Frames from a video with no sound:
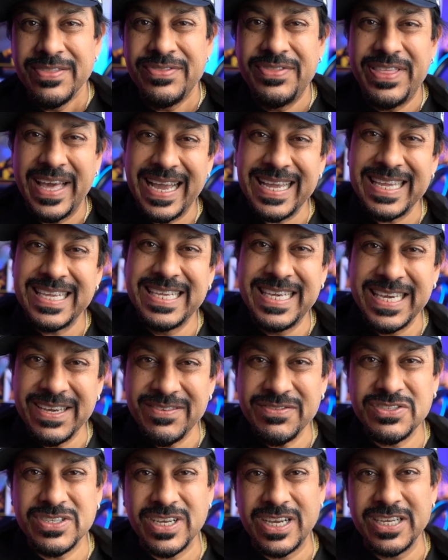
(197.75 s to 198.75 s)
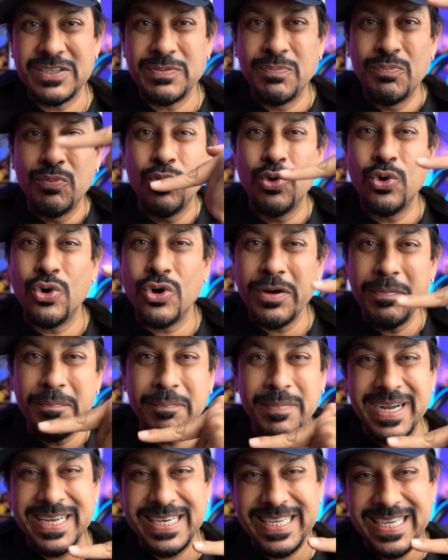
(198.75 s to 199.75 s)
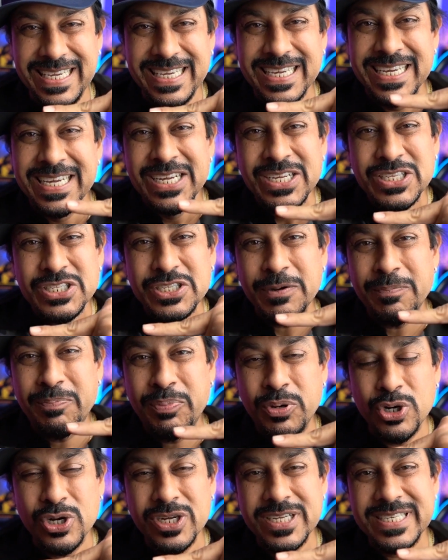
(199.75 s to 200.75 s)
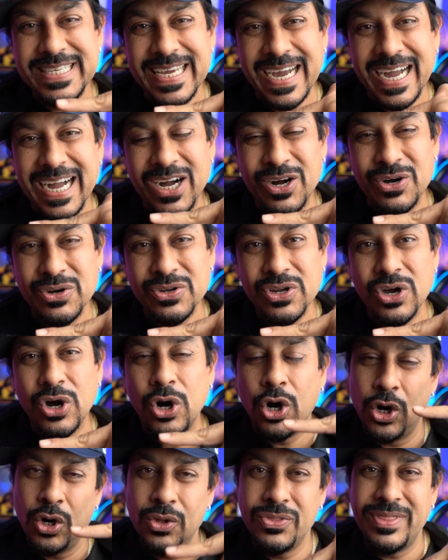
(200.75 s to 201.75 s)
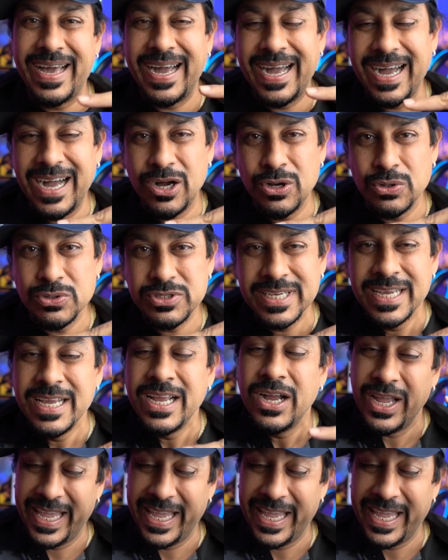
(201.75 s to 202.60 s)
that gives us more money to put down on the house